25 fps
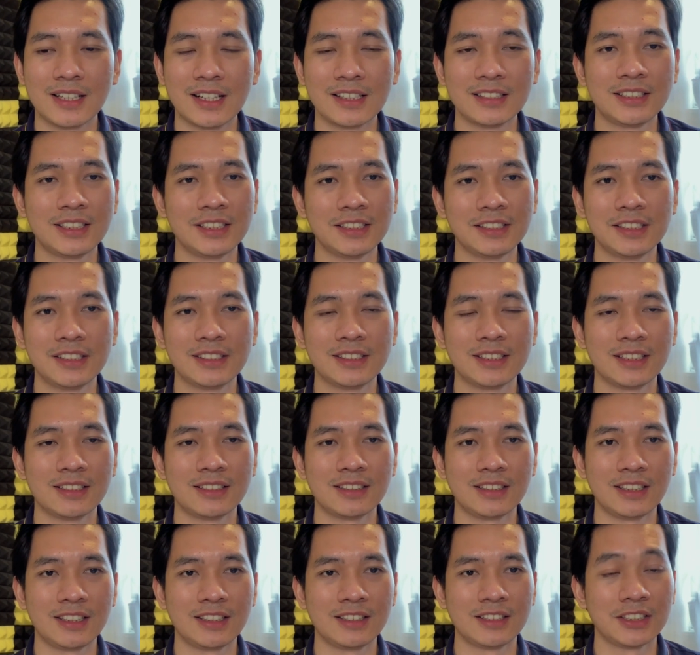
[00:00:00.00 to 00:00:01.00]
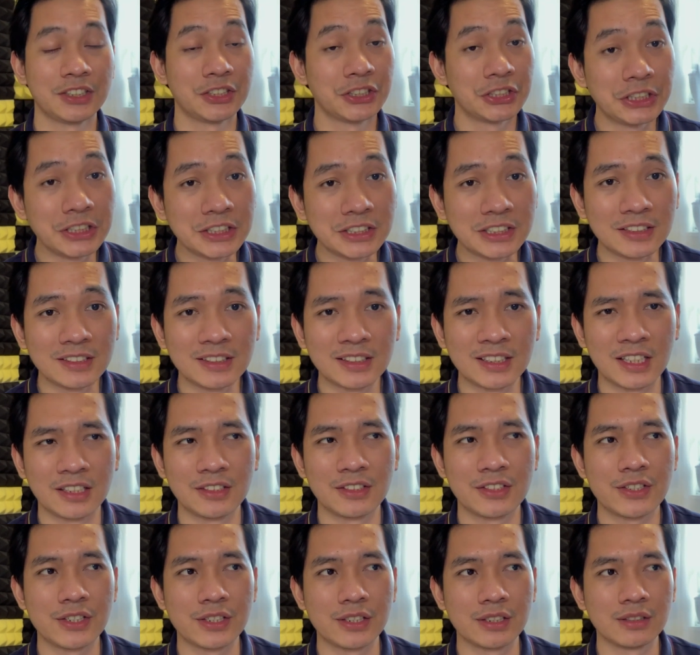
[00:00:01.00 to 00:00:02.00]
citizen in a certain
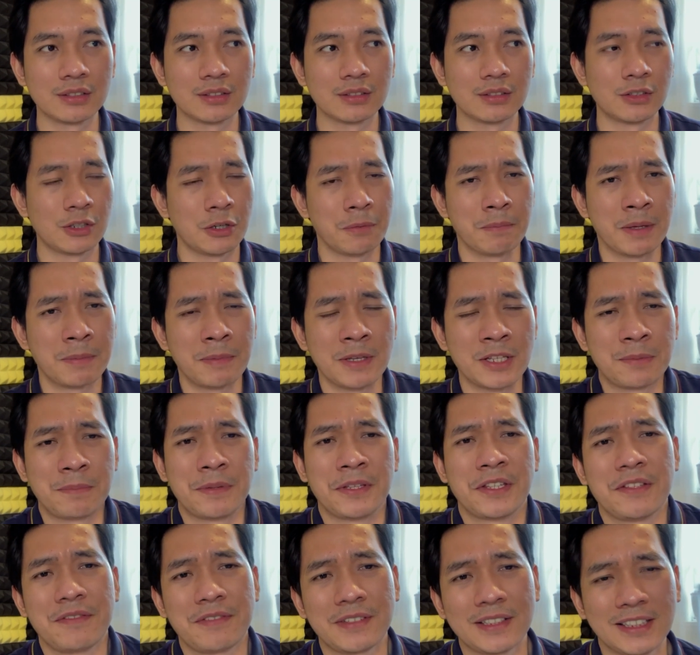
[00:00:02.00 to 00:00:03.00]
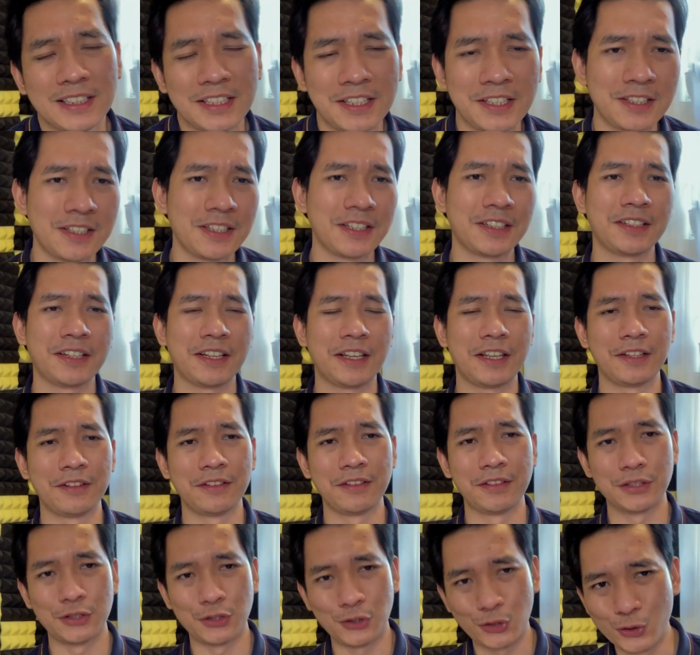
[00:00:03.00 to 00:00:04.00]
country, or maybe specifically here
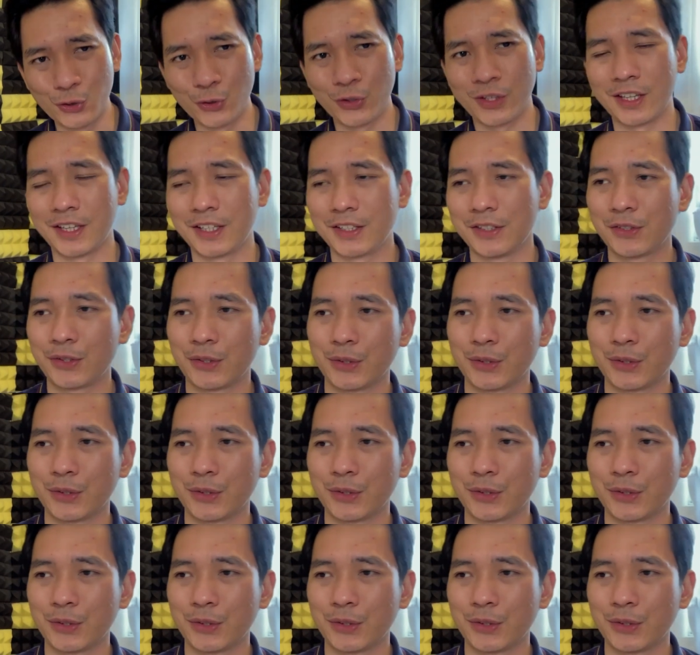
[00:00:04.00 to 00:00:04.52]
in the UK.